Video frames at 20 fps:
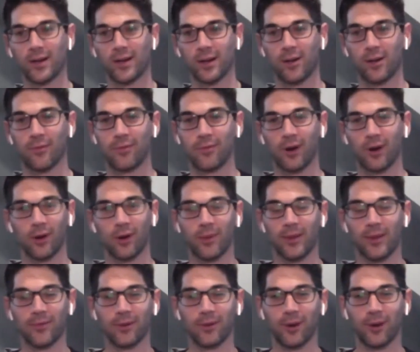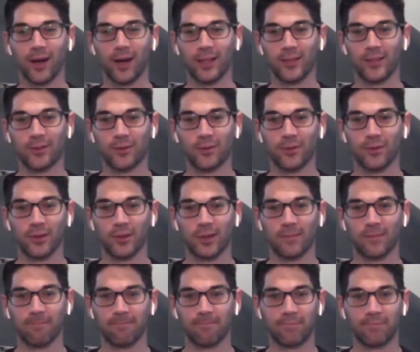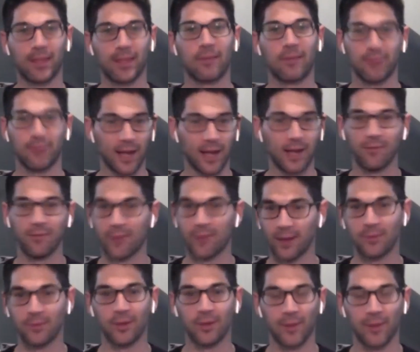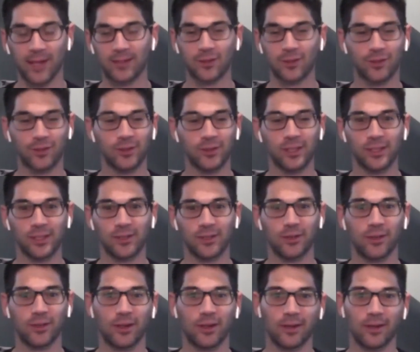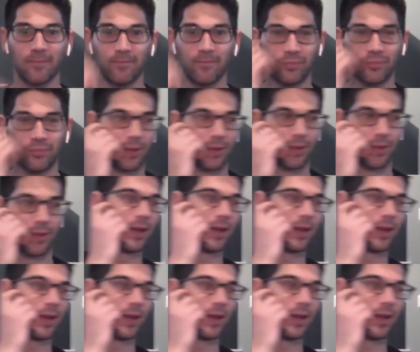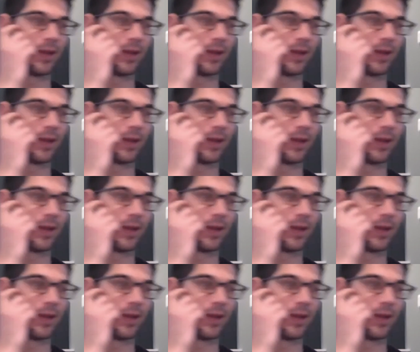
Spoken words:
wanted to go far away for grad school, and thankfully I had family in Massachusetts, so that made it